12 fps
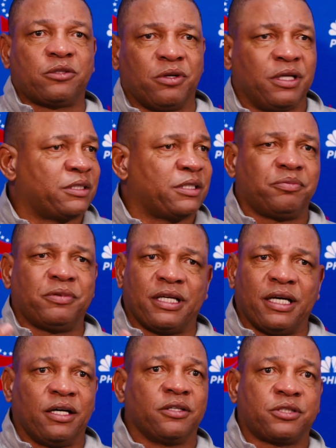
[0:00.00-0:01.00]
to run something
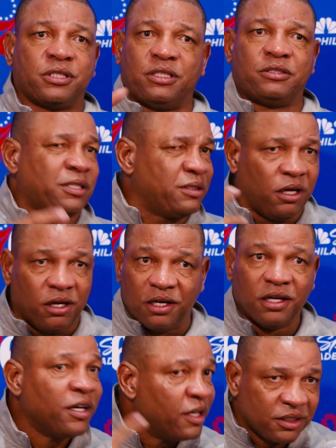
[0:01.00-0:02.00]
else, and he said,
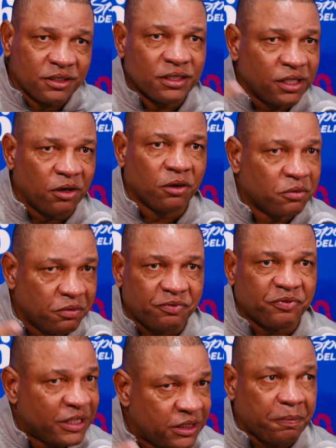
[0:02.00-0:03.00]
you know,
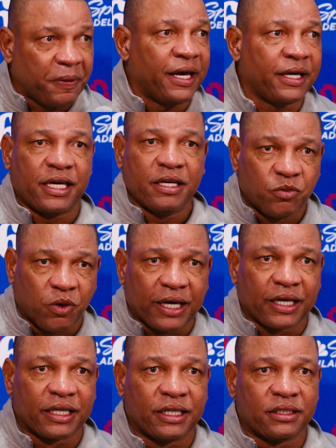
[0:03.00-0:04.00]
feed the pig, keep
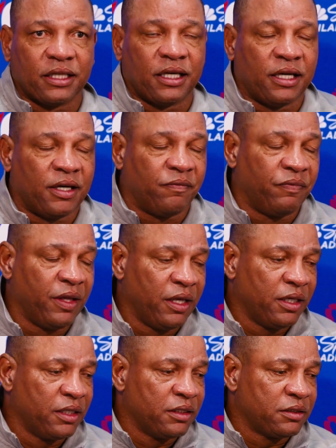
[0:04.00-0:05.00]
running it.
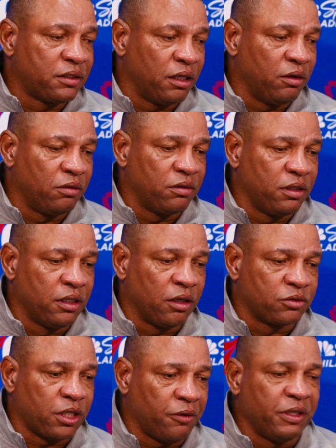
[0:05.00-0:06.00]
So, you know,
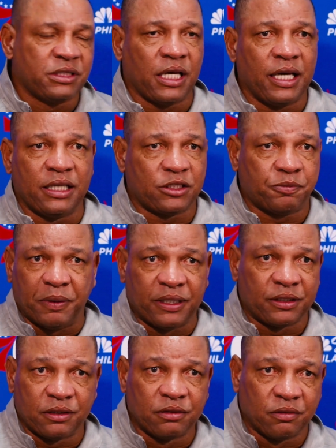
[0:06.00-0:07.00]
Tyrese's head is
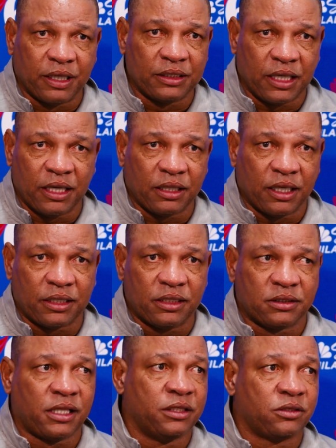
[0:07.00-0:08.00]
spinning right now. Like,
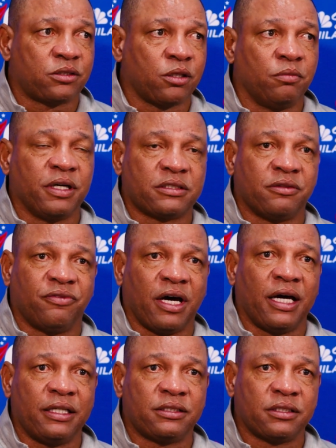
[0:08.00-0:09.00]
he's getting so much
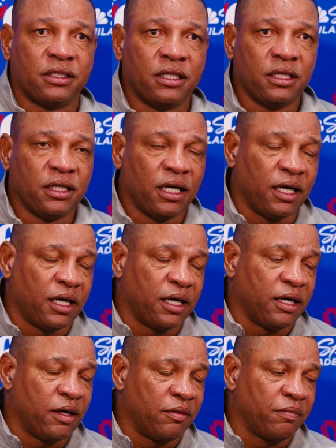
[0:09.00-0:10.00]
advice
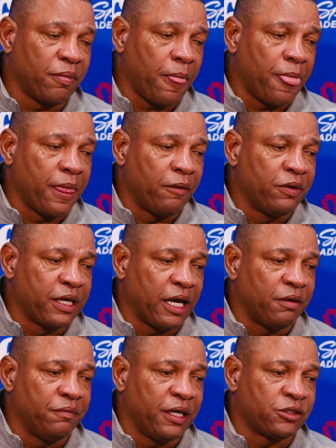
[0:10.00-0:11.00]
that we
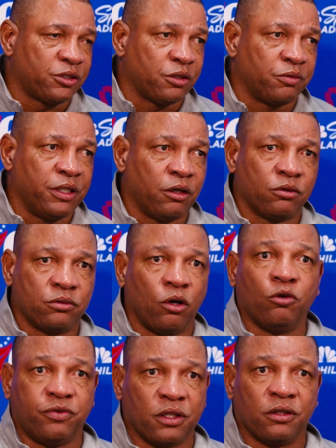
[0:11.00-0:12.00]
got to make sure we don't
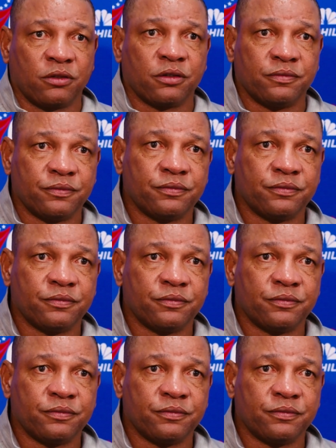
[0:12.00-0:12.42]
overload him.